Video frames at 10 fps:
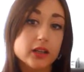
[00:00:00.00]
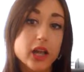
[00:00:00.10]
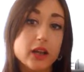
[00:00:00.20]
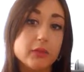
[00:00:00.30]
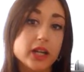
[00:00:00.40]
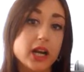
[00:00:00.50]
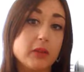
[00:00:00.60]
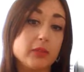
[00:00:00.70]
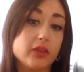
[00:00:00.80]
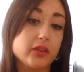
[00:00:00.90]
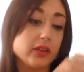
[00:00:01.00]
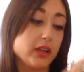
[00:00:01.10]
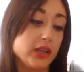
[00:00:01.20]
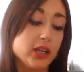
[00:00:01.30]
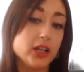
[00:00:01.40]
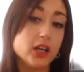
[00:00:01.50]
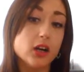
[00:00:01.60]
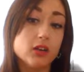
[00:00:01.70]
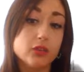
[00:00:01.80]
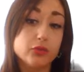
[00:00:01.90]
then it becomes
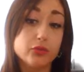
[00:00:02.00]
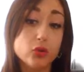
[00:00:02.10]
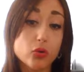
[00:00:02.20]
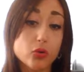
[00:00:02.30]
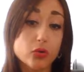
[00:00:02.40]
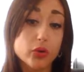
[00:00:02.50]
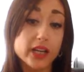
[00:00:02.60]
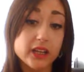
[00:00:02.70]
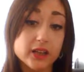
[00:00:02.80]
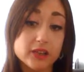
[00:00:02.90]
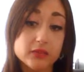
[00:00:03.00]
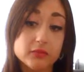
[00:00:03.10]
io fui